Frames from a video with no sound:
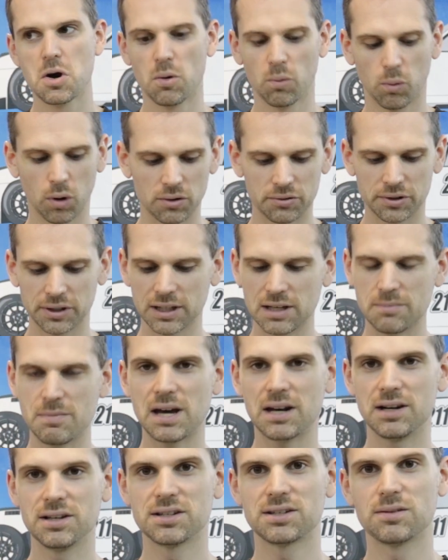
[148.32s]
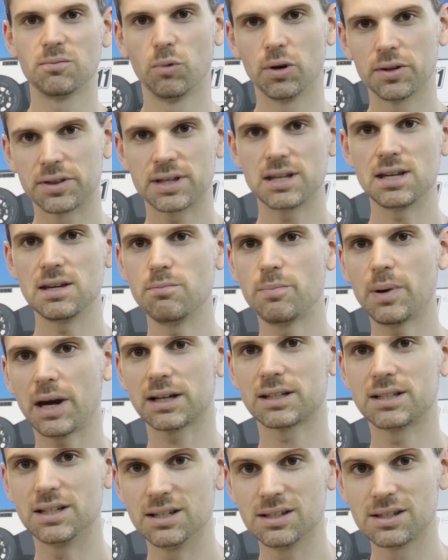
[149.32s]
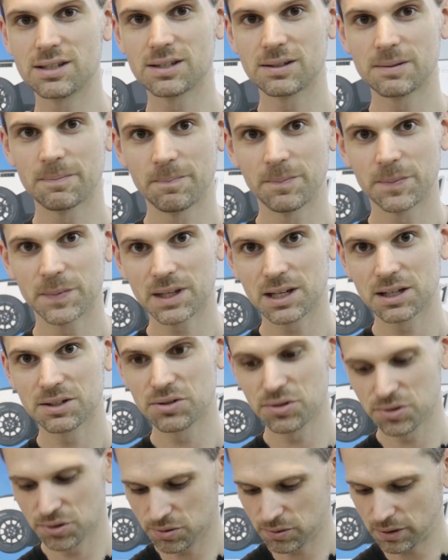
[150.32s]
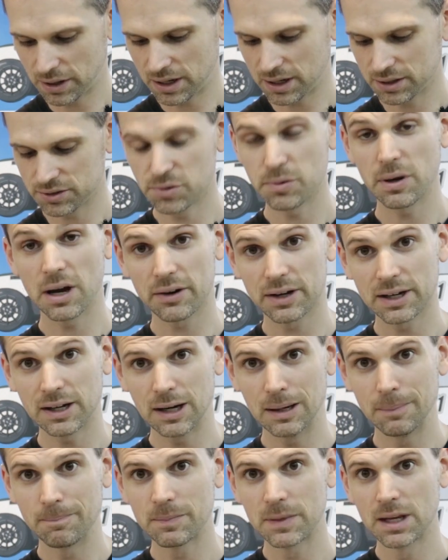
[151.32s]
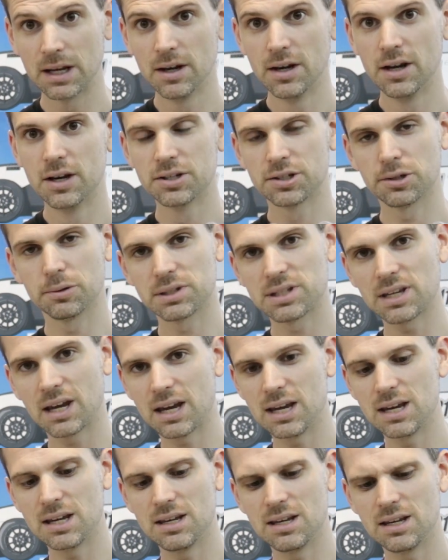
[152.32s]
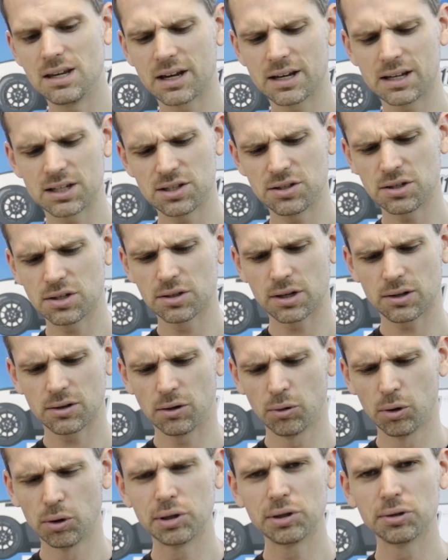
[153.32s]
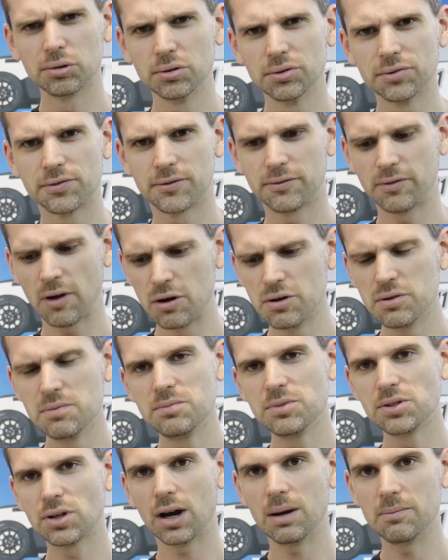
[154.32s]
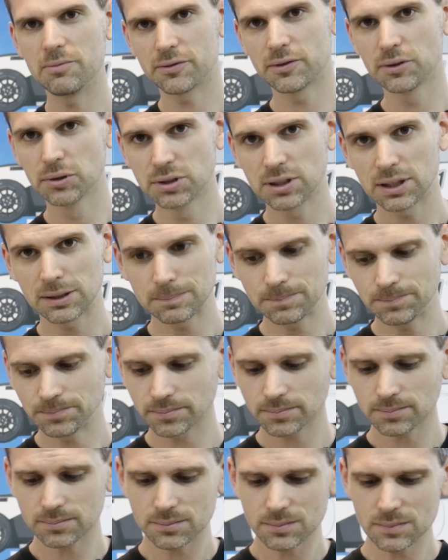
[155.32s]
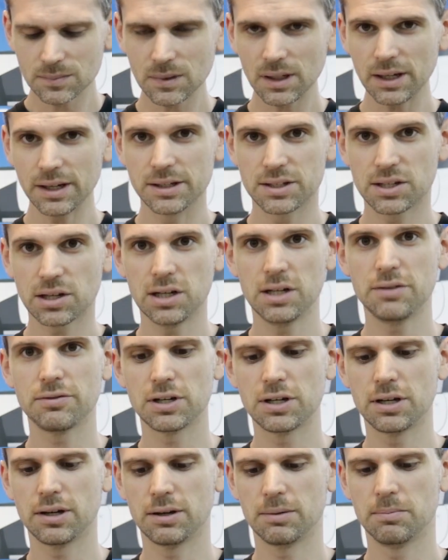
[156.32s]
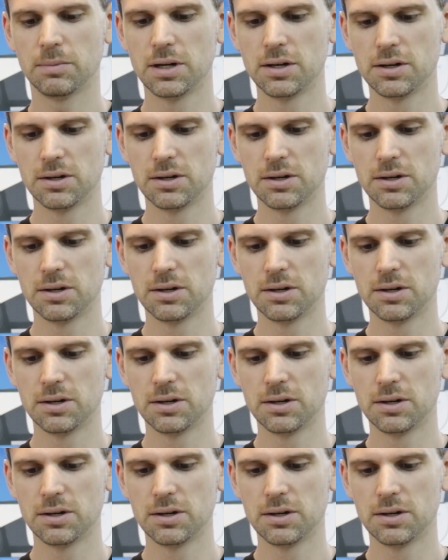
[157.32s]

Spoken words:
what really matters and what the impact is to our car. So it's a, I guess you could, oiled foam type filter. It's kind of a